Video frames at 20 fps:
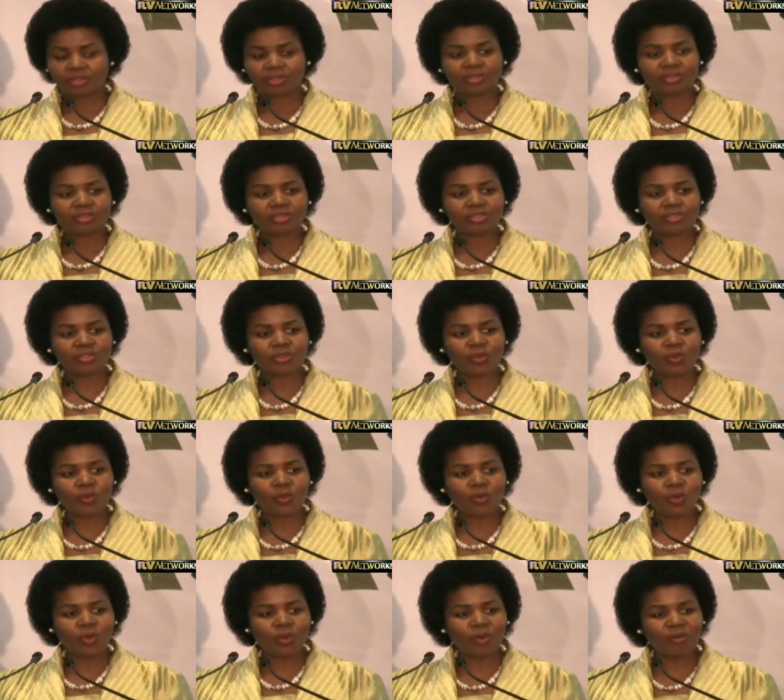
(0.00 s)
So
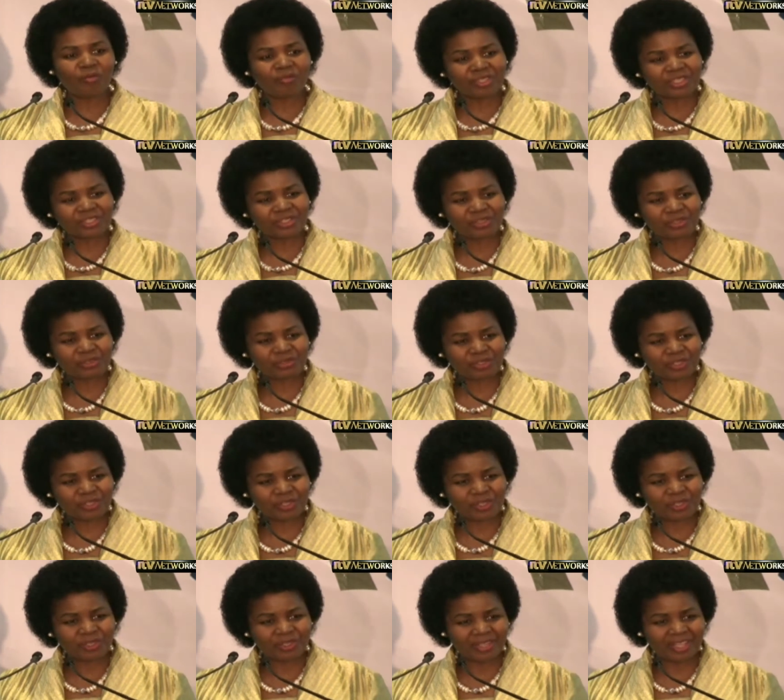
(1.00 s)
over to you,
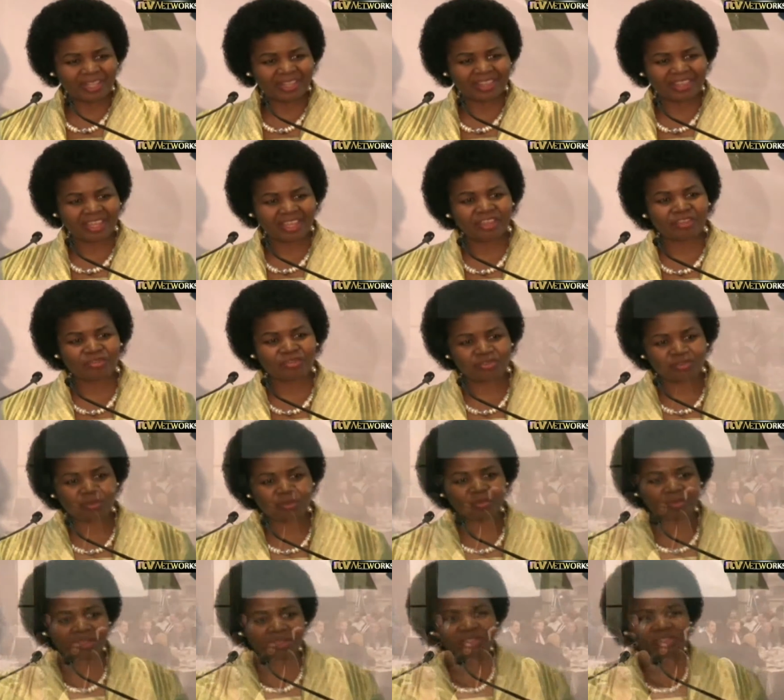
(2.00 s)
sir, and thank you so
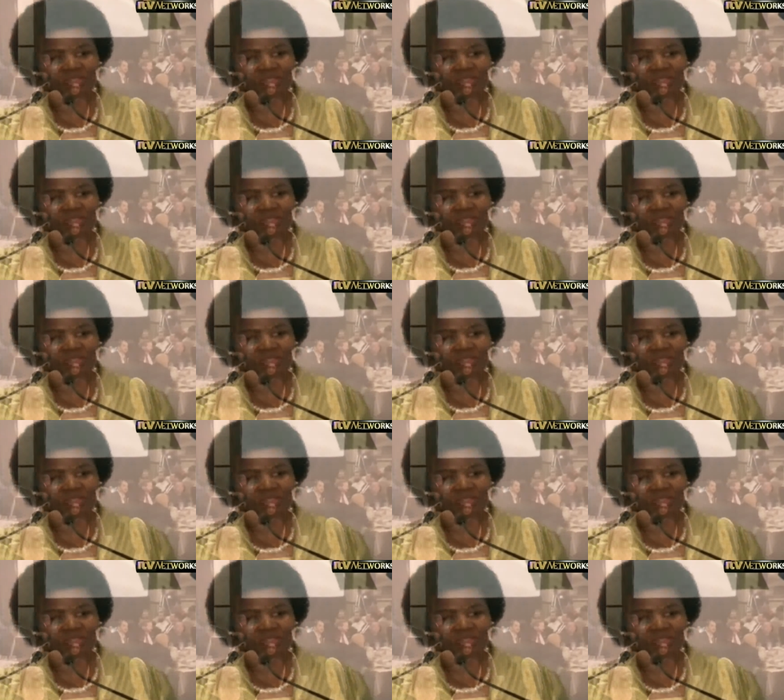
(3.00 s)
much